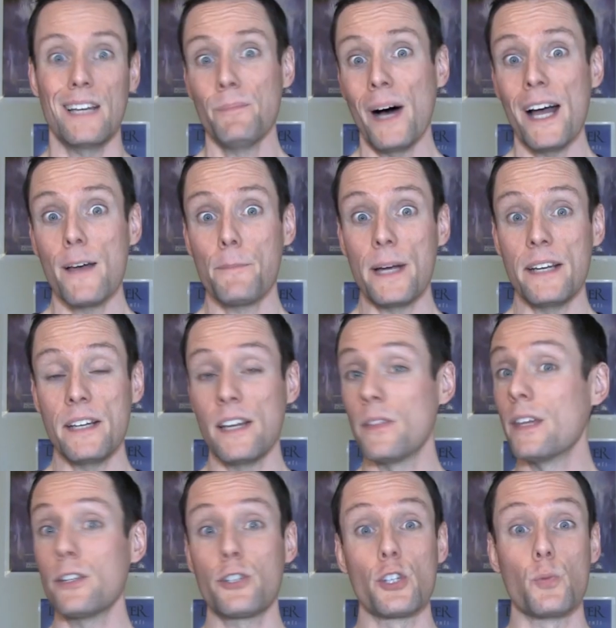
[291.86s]
In my
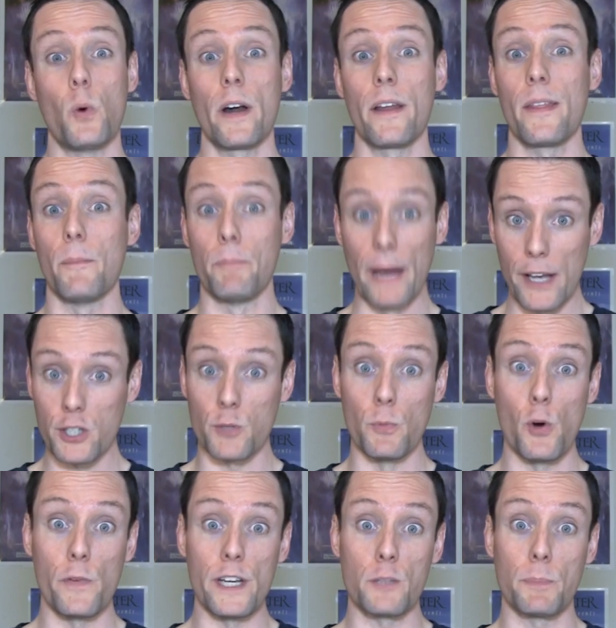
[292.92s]
opinion, this is one of the best
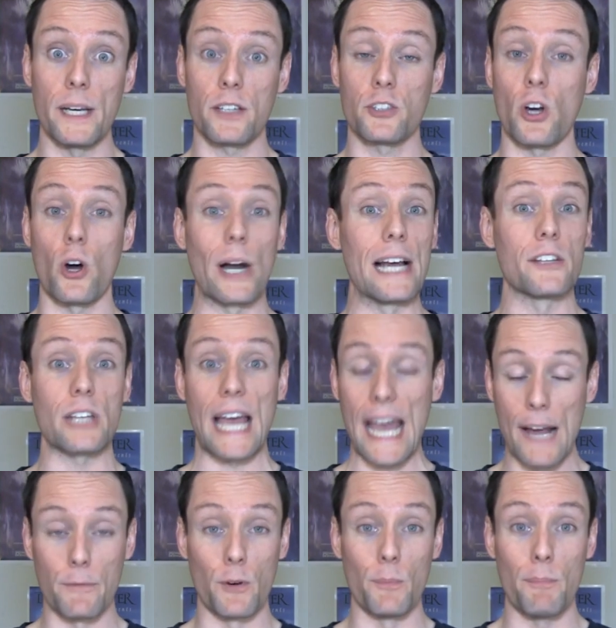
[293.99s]
movies Pixar has
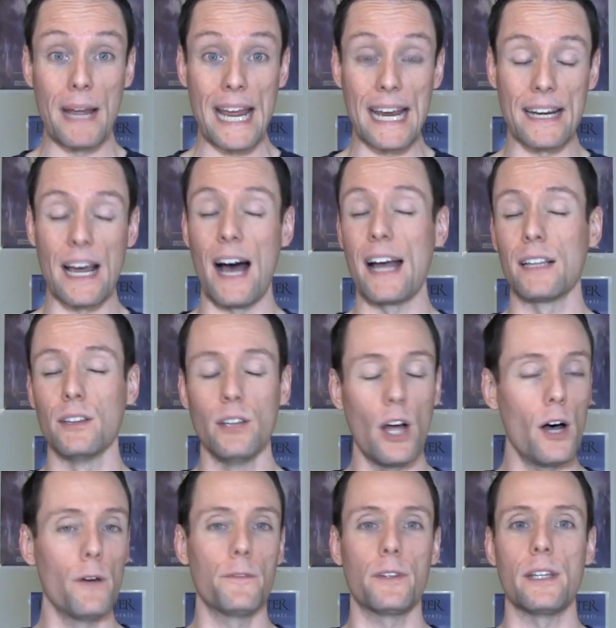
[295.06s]
ever made. I
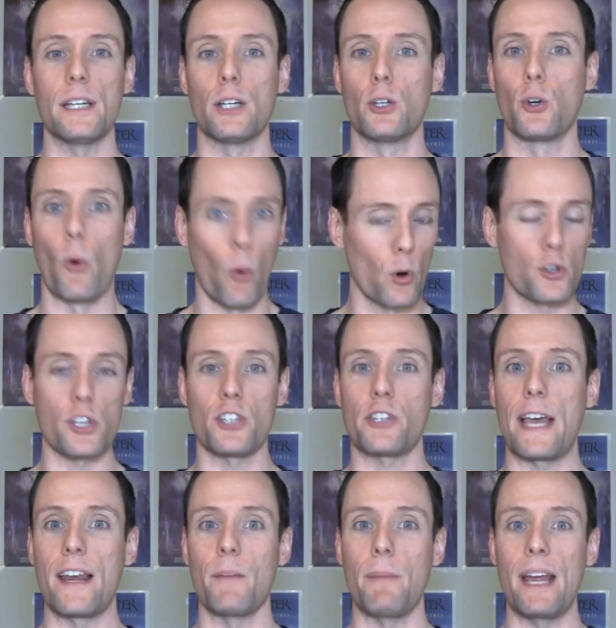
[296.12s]
love the gorgeous
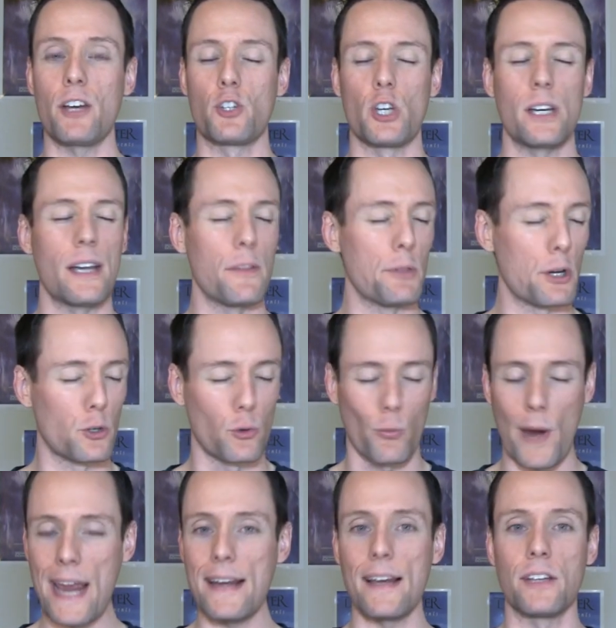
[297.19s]
animation and the
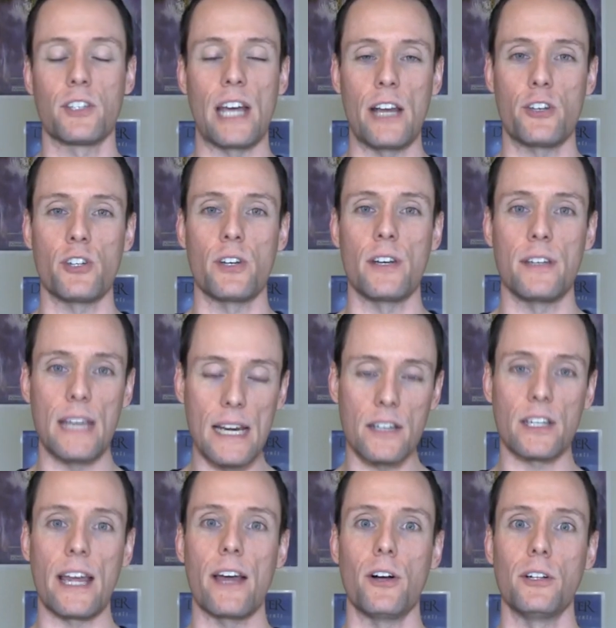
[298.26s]
great attention to
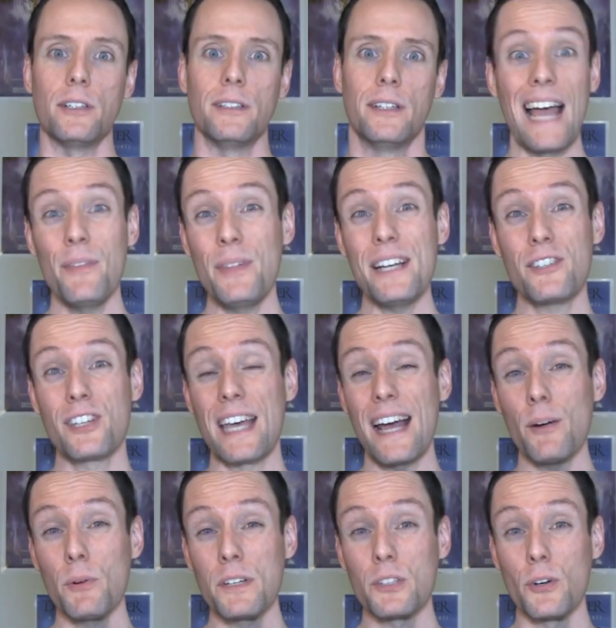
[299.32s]
detail, and these
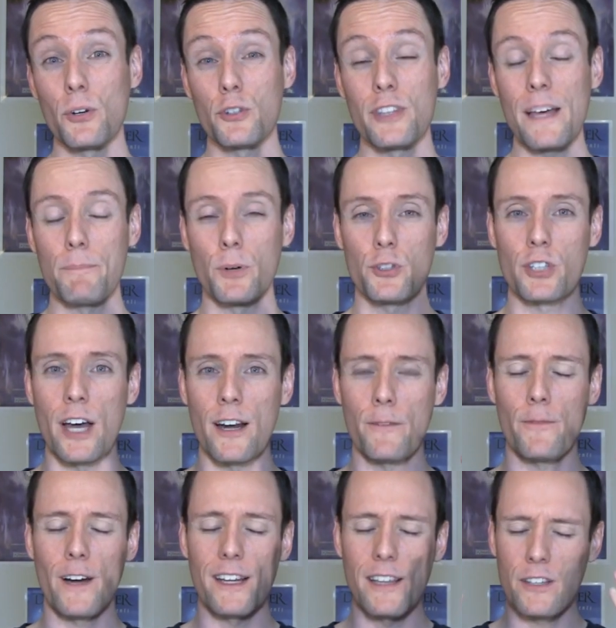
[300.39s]
characters that
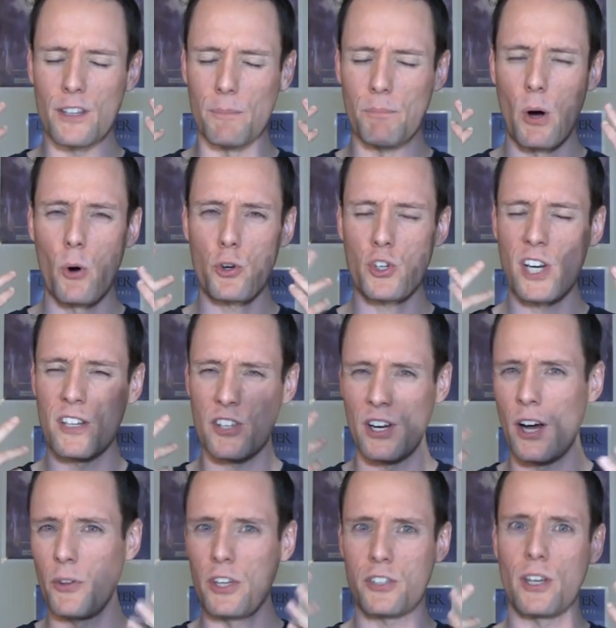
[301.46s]
personify these emotions
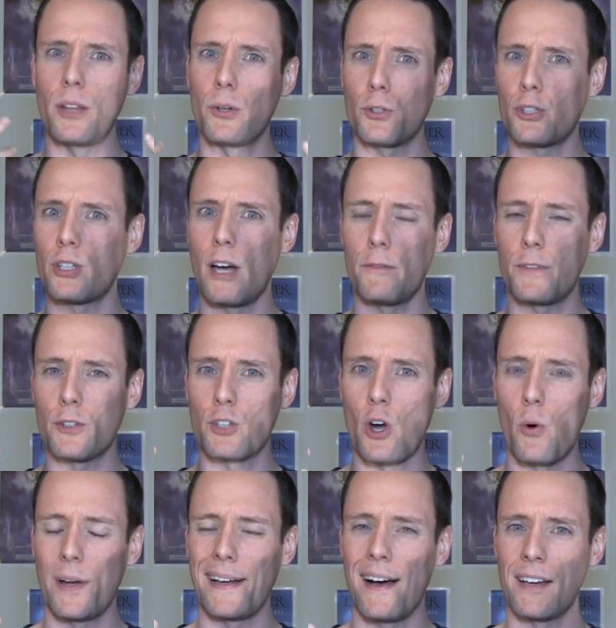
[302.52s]
and all this other stuff that's
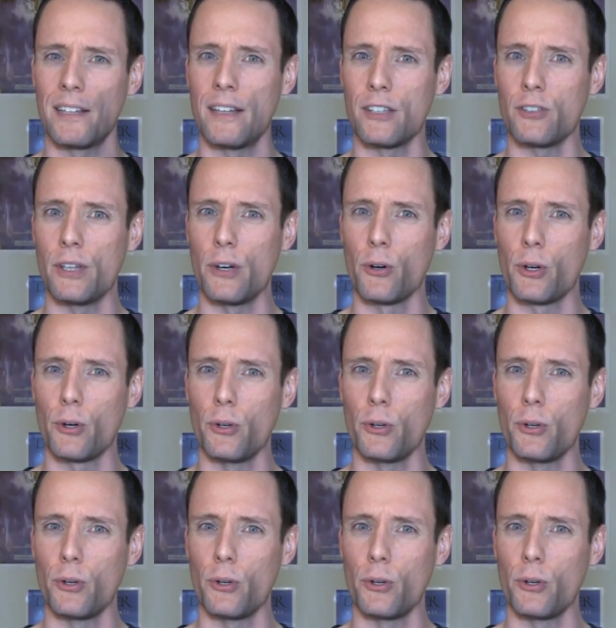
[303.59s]
going on in this little